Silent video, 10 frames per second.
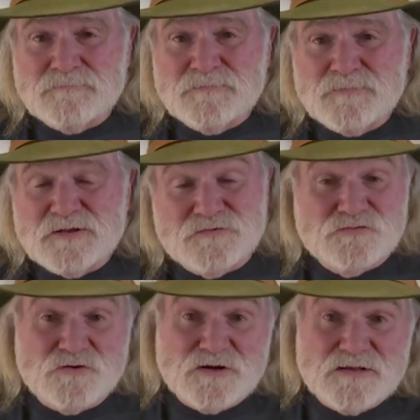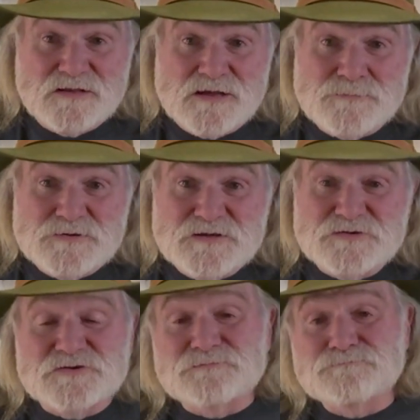enjoying the
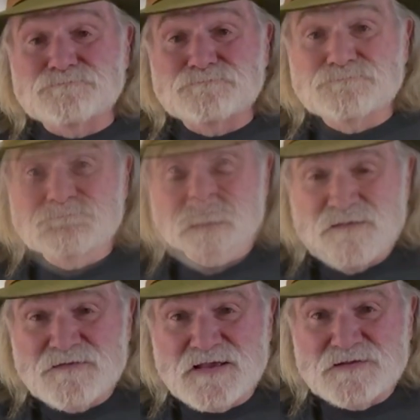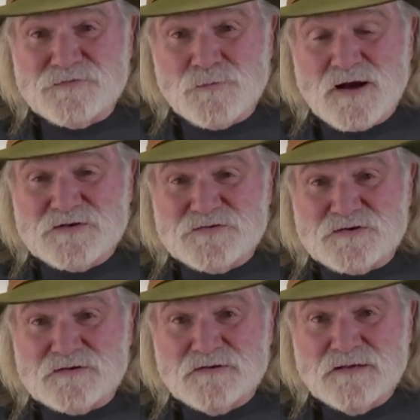competition. Thanks for
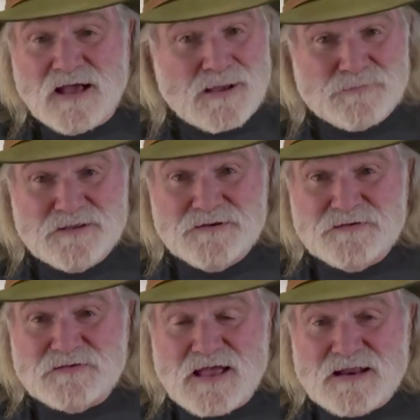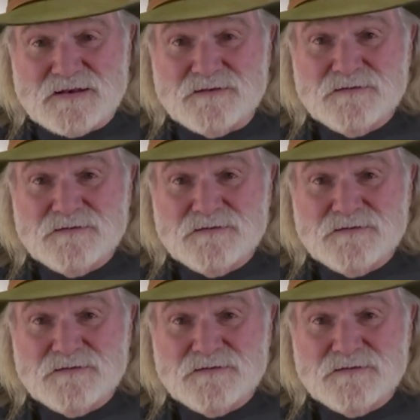watching. I'm getting excited.